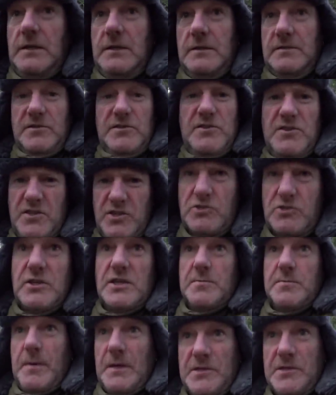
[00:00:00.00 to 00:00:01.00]
That's another
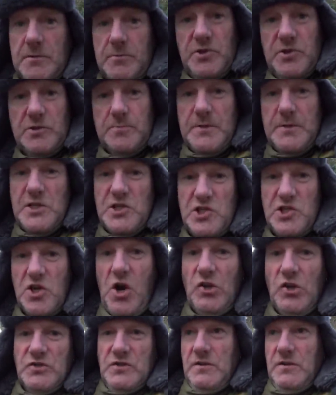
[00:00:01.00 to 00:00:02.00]
trespasser who's just been
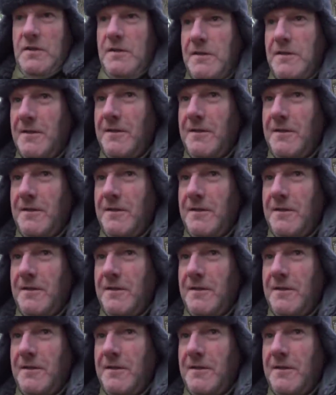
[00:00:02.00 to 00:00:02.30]
shot.